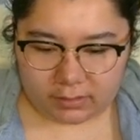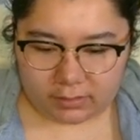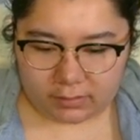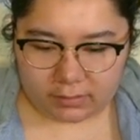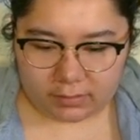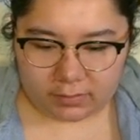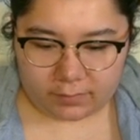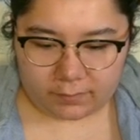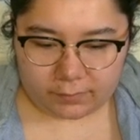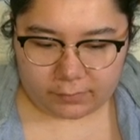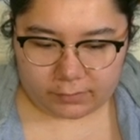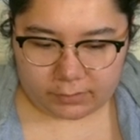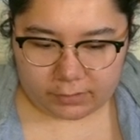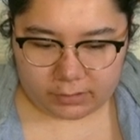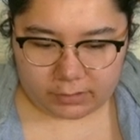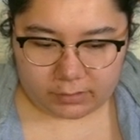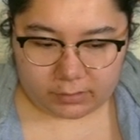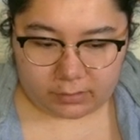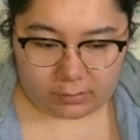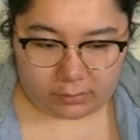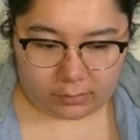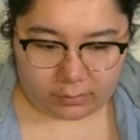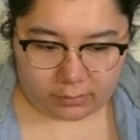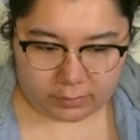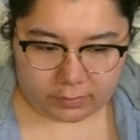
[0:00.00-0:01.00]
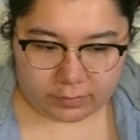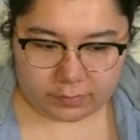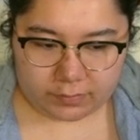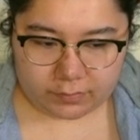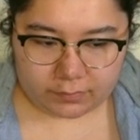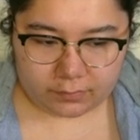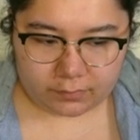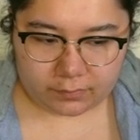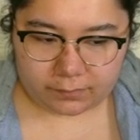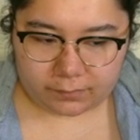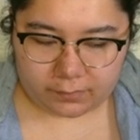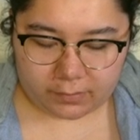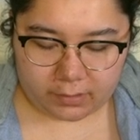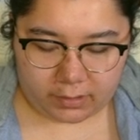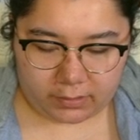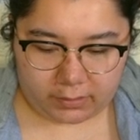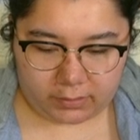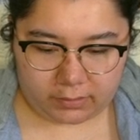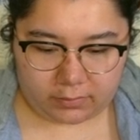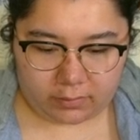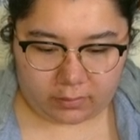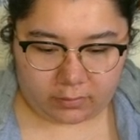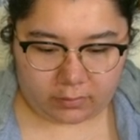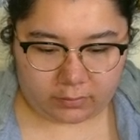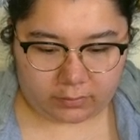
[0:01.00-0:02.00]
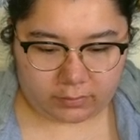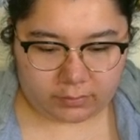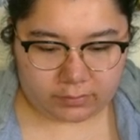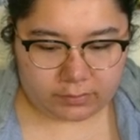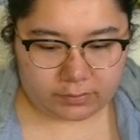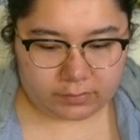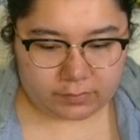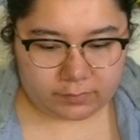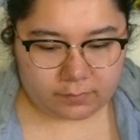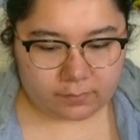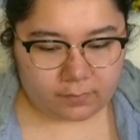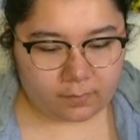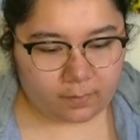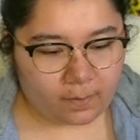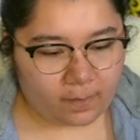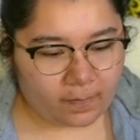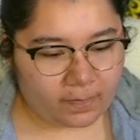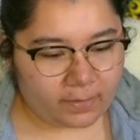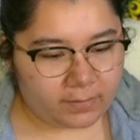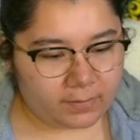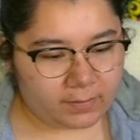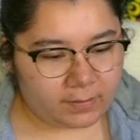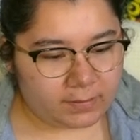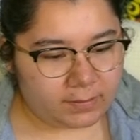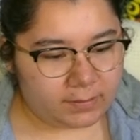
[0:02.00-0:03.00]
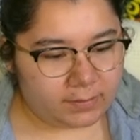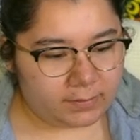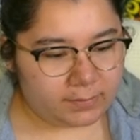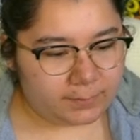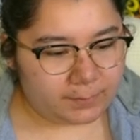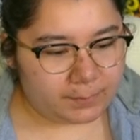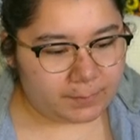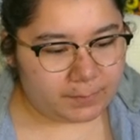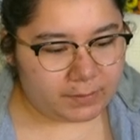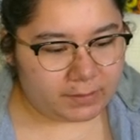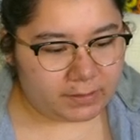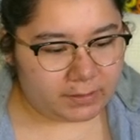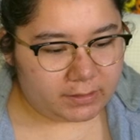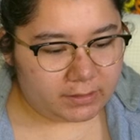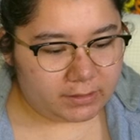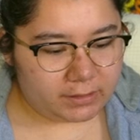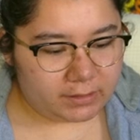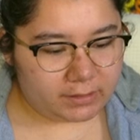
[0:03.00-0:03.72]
hovering cars or flying cars. But